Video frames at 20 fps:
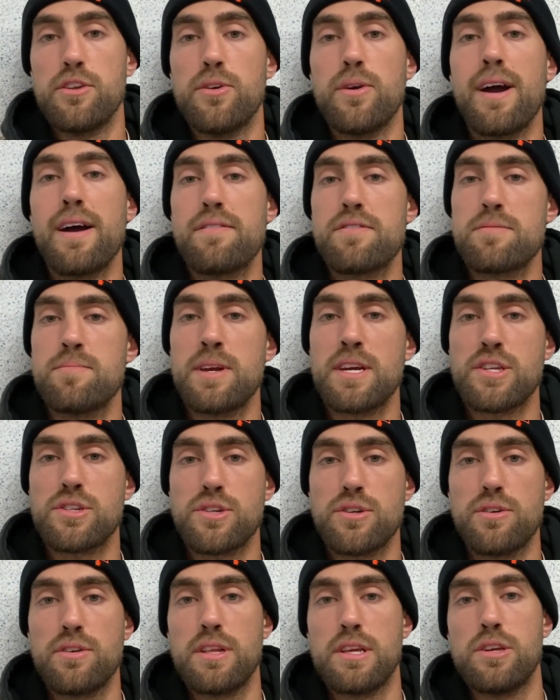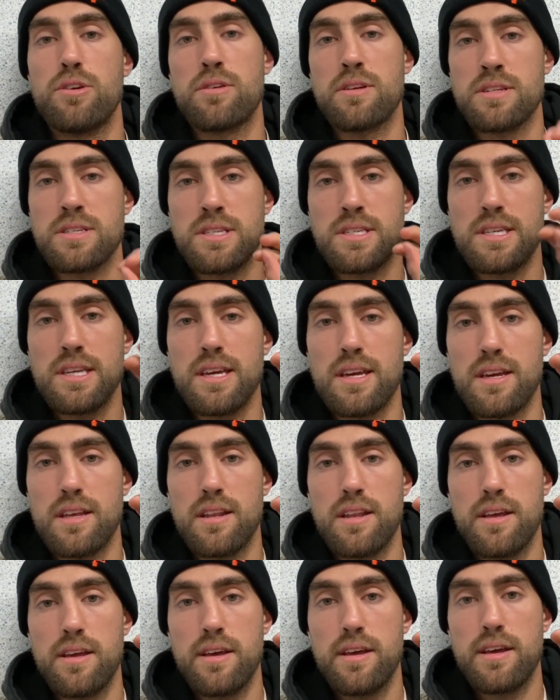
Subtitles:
you have to make sure that you can see it